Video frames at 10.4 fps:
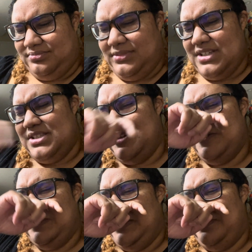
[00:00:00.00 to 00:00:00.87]
excuse
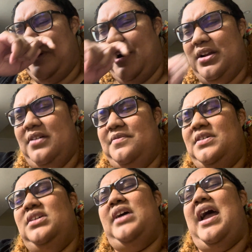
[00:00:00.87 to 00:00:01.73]
me, part of
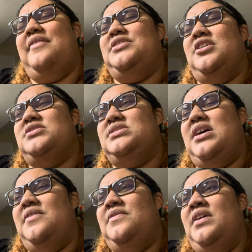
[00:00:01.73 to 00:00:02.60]
the Avatar
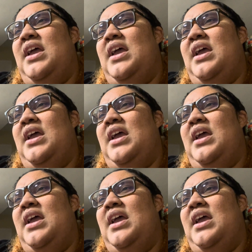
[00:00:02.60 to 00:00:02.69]
stuff.